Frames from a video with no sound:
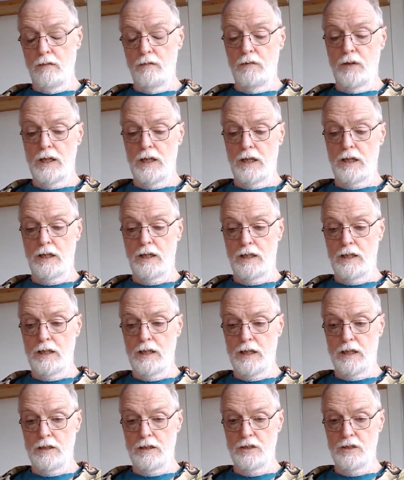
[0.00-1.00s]

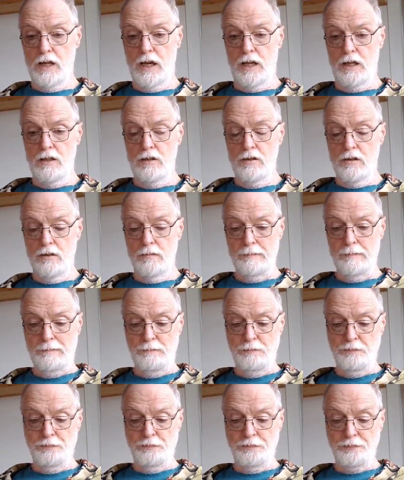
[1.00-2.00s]
in a sense.
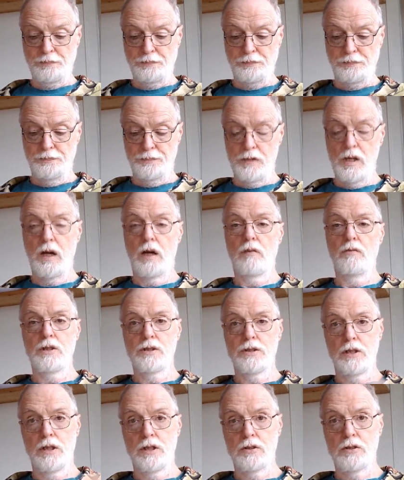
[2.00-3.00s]

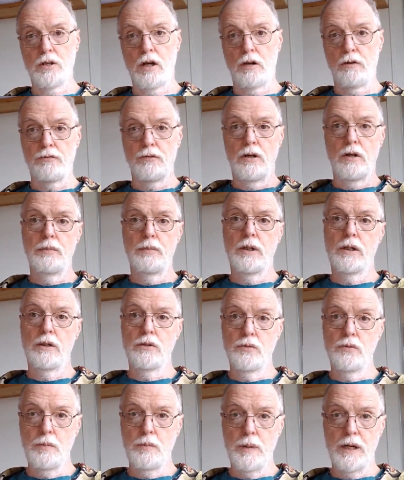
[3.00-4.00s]
Obviously, it's not free
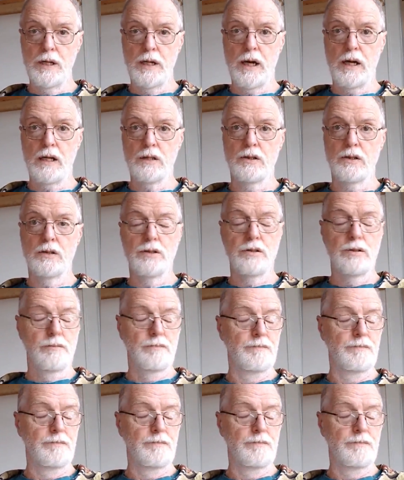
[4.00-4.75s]
because we pay taxes.